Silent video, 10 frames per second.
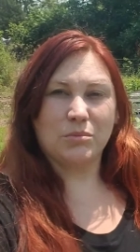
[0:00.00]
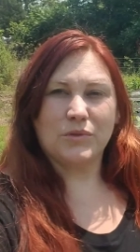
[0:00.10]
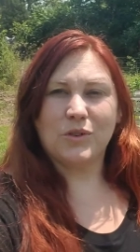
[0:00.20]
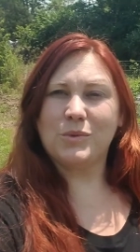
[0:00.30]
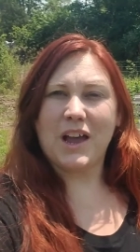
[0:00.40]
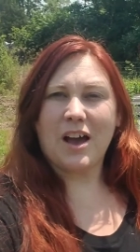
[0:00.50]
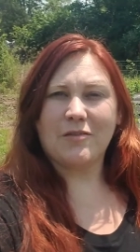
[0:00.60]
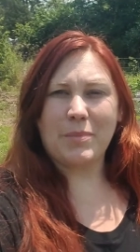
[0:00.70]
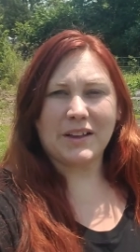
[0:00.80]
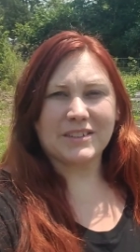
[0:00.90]
before we
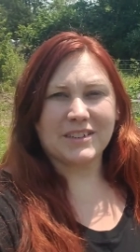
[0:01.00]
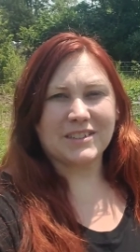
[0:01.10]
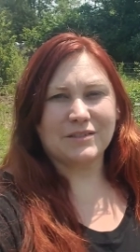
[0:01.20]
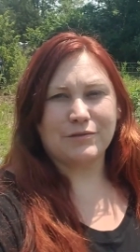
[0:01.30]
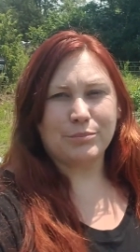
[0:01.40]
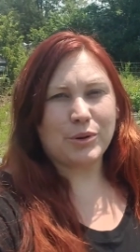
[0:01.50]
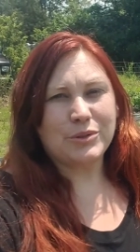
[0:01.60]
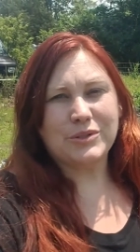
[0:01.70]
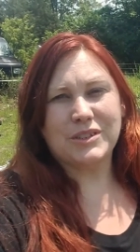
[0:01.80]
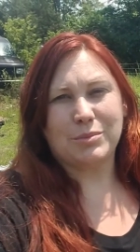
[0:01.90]
have baskets of
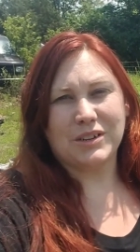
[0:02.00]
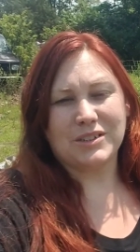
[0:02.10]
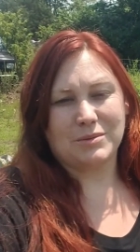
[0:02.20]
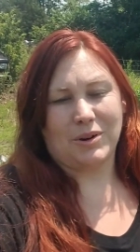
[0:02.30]
produce to bring to the